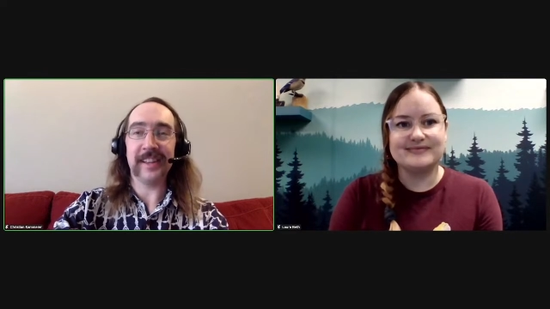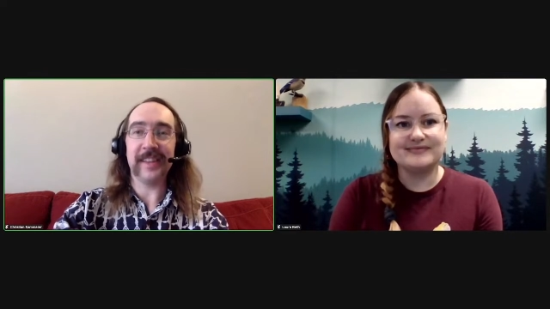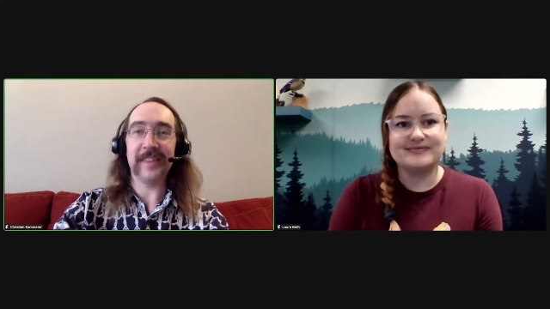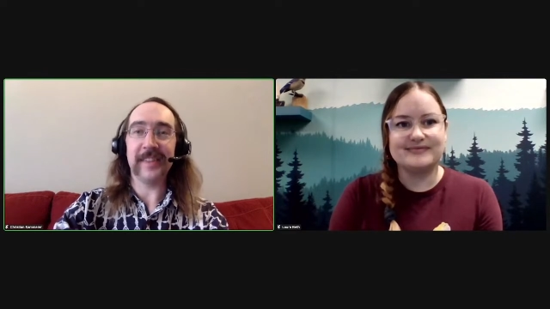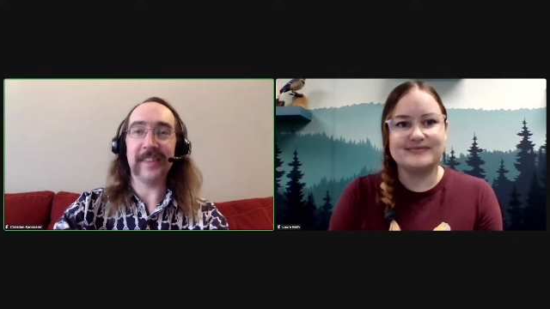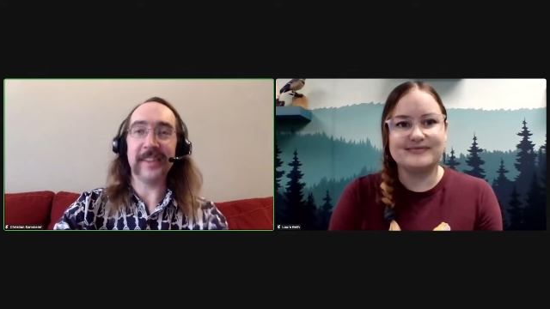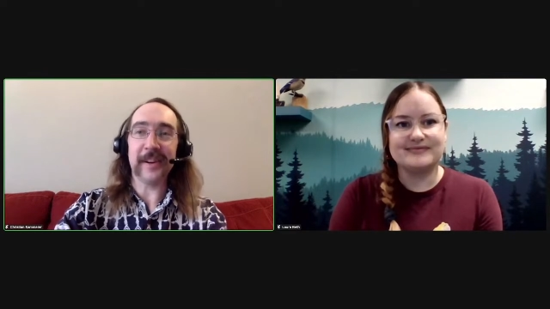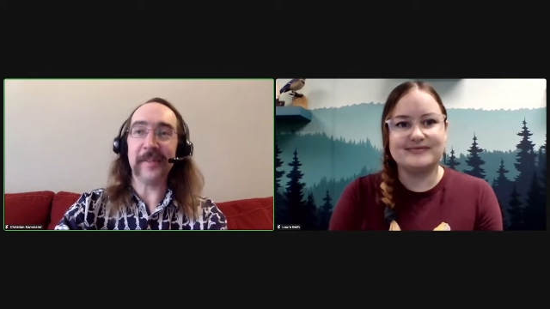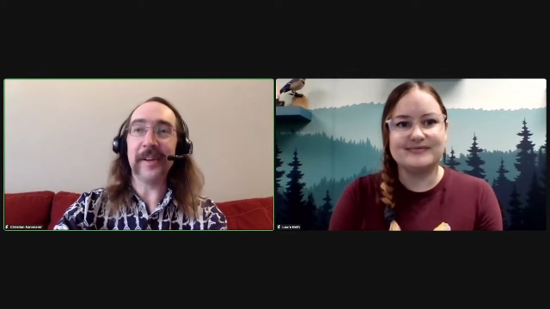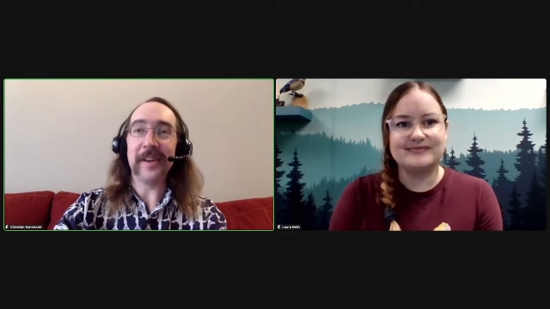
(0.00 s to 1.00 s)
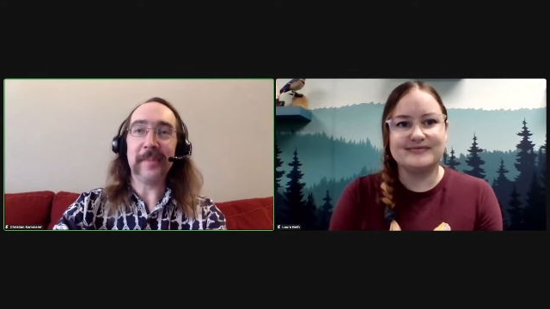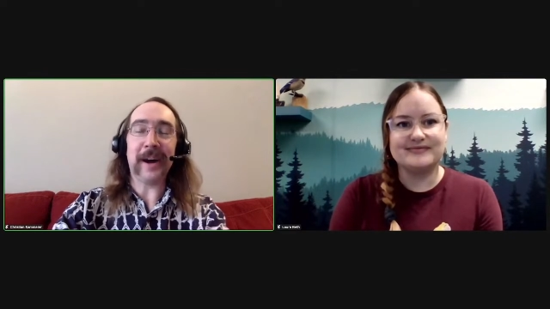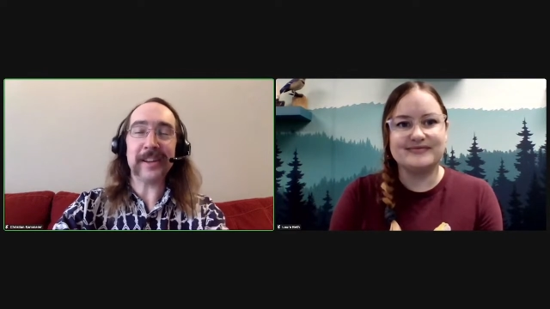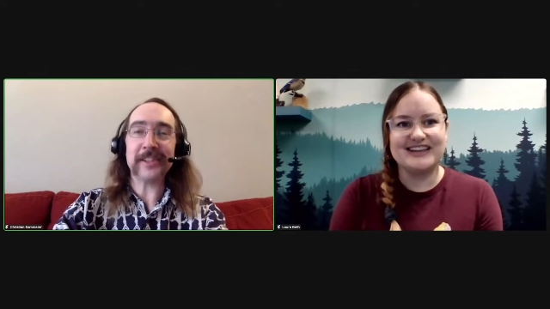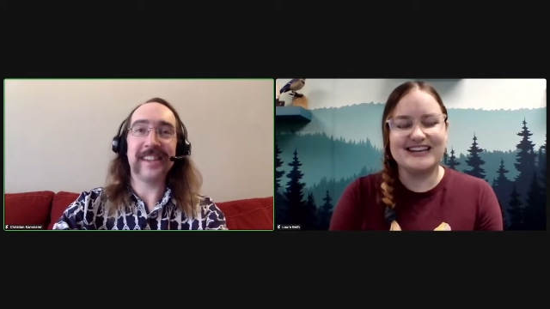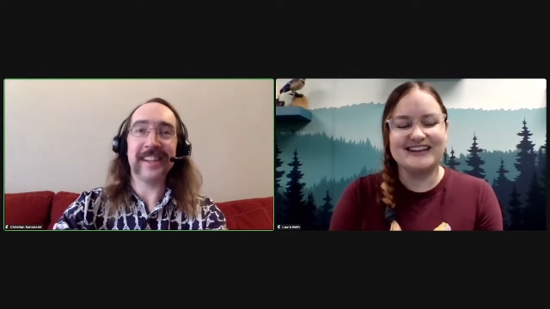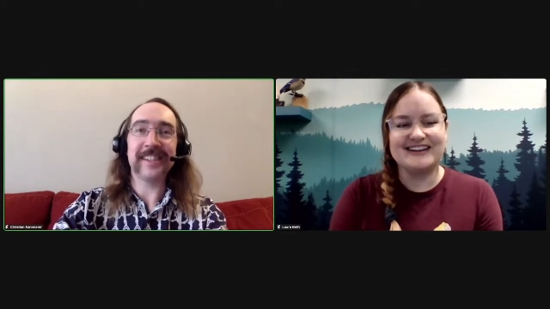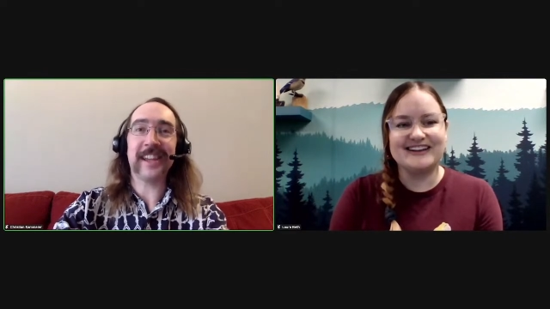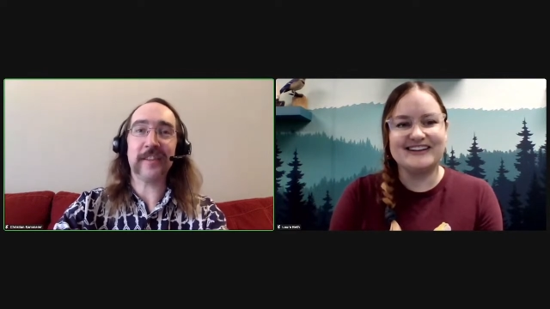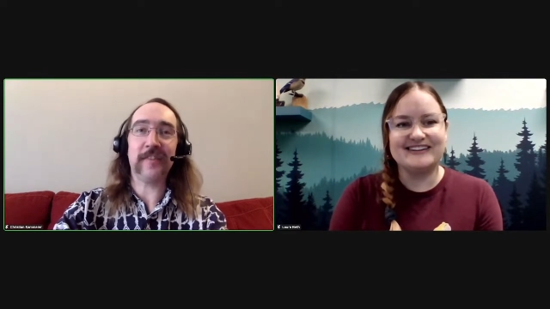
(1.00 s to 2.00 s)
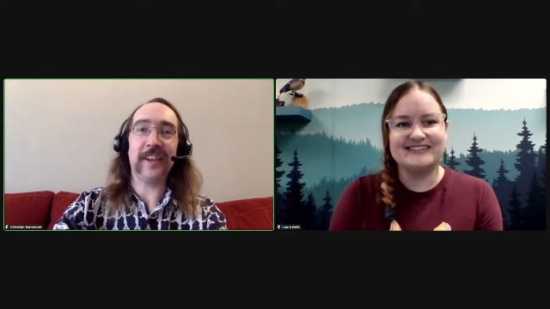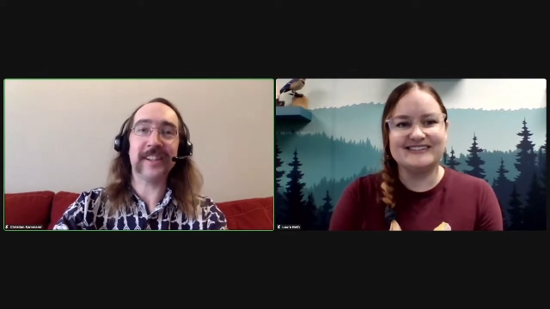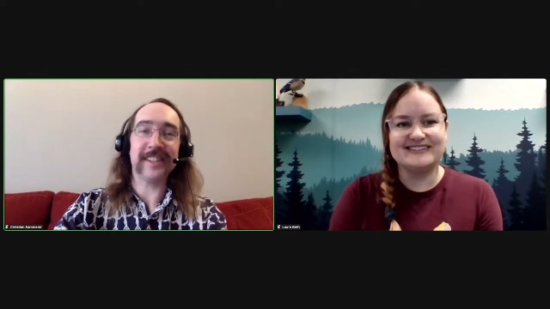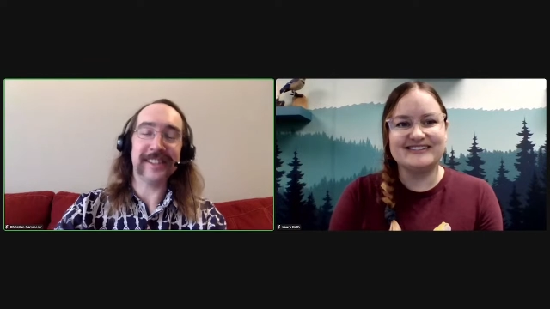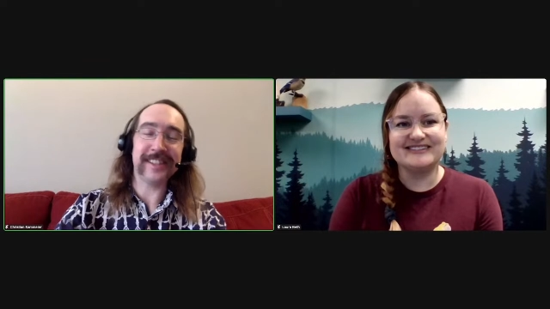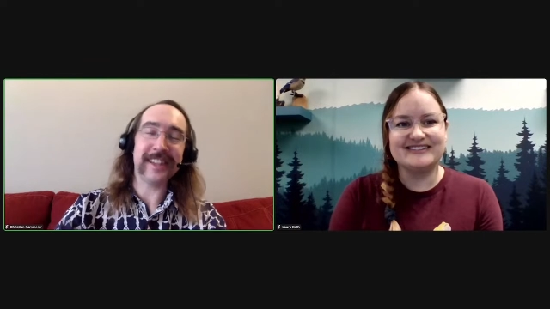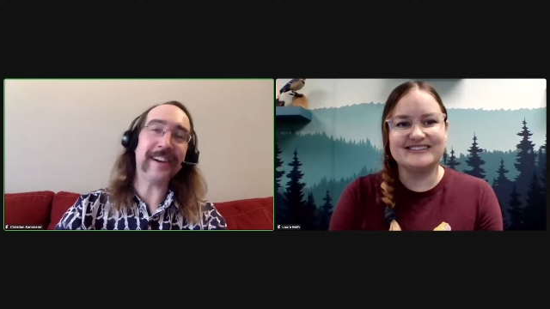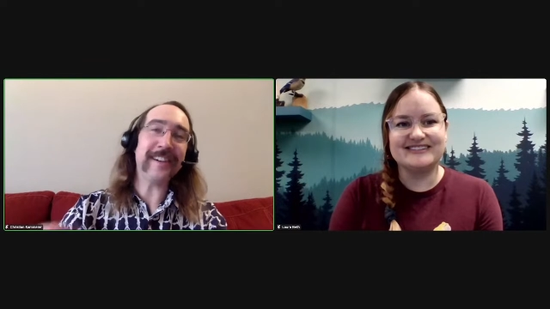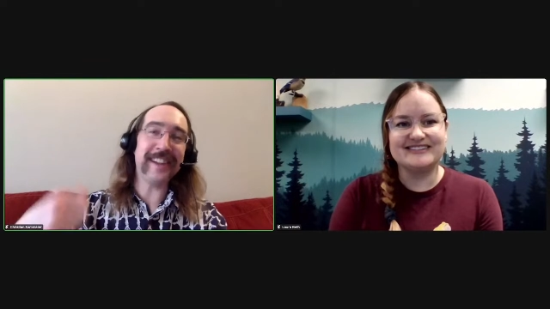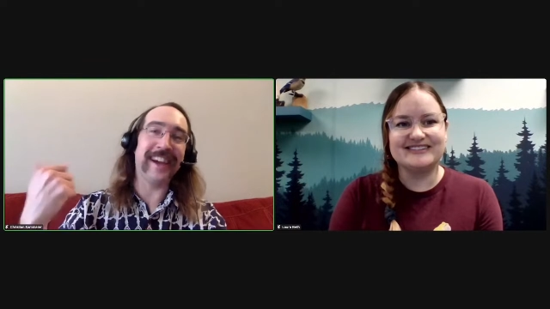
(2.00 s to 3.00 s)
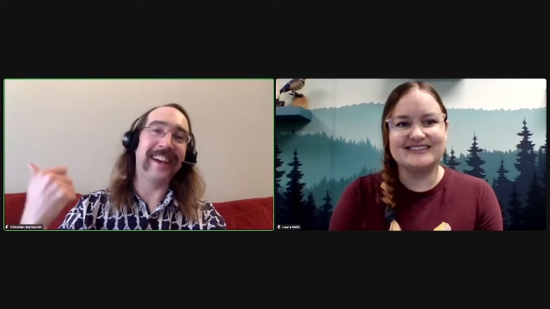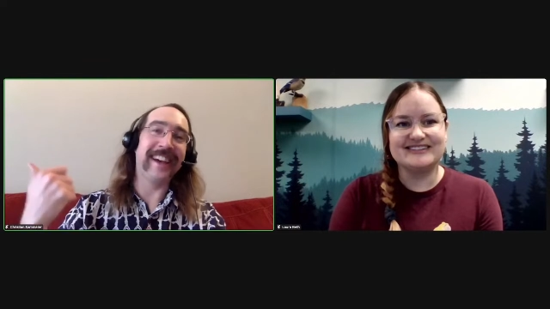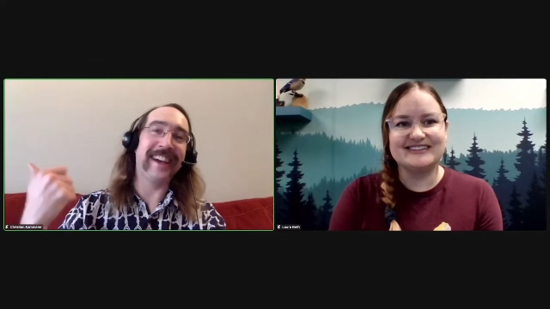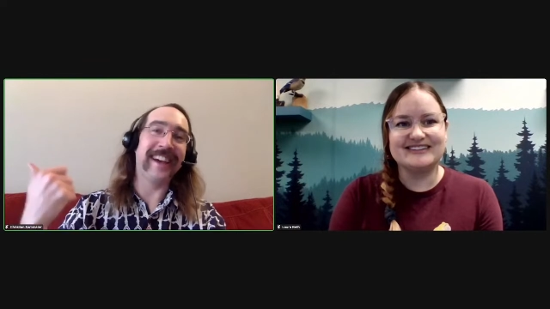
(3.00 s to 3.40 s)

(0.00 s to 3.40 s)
Speaker 1: you know, monstrous extinct fish, and it's like, oh yeah,